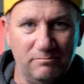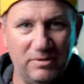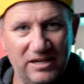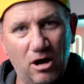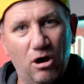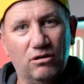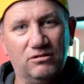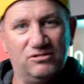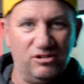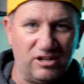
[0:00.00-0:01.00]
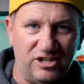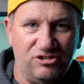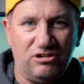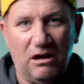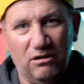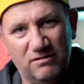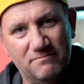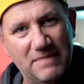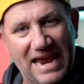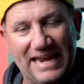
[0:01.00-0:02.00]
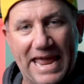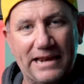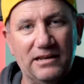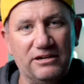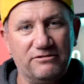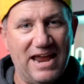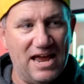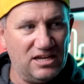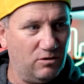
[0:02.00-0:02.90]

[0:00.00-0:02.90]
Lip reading: big hog sort of control and manhandle it around.